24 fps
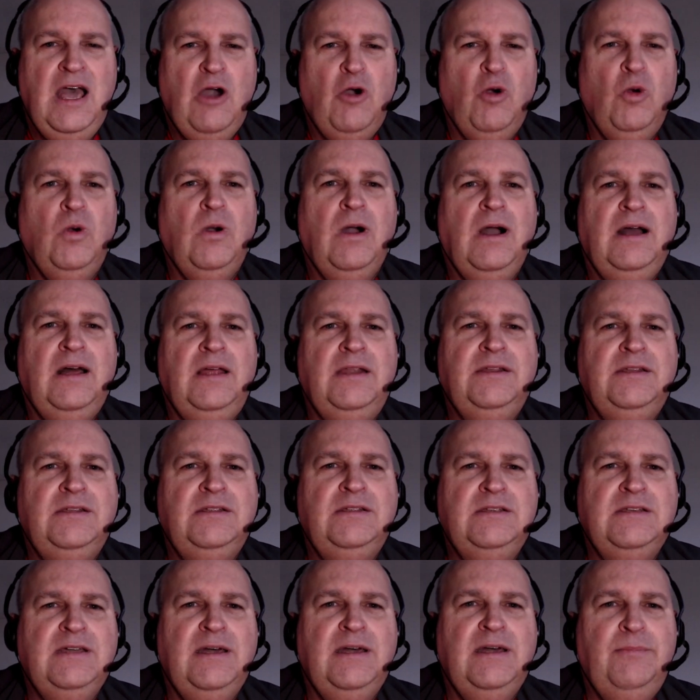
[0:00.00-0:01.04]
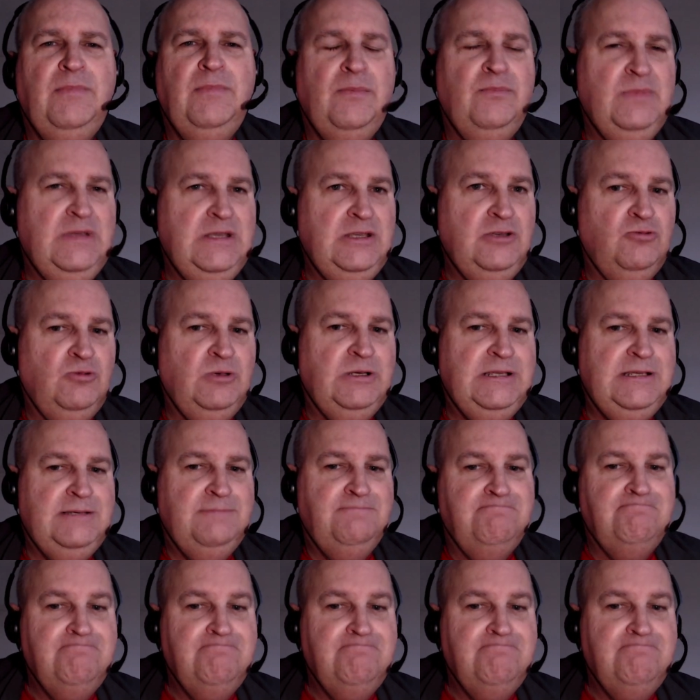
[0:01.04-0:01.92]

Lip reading: Oh, and MeWe.